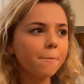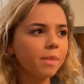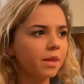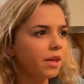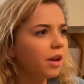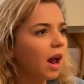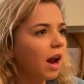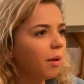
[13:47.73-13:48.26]
Do
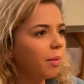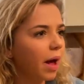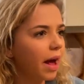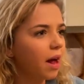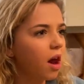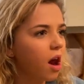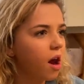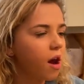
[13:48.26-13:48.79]
you know how to play?
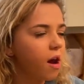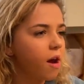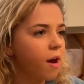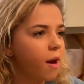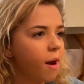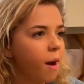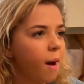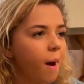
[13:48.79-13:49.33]
All
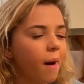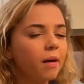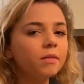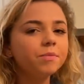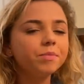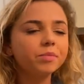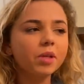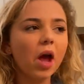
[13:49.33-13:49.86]
right, we'll teach
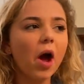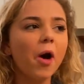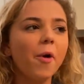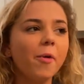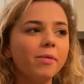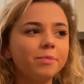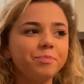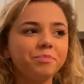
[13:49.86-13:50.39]
you. Oh,
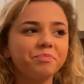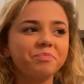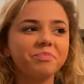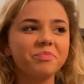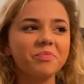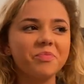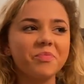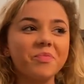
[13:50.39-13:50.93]
yeah, so
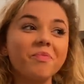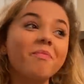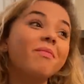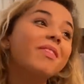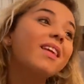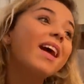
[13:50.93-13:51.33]
oh, how the tides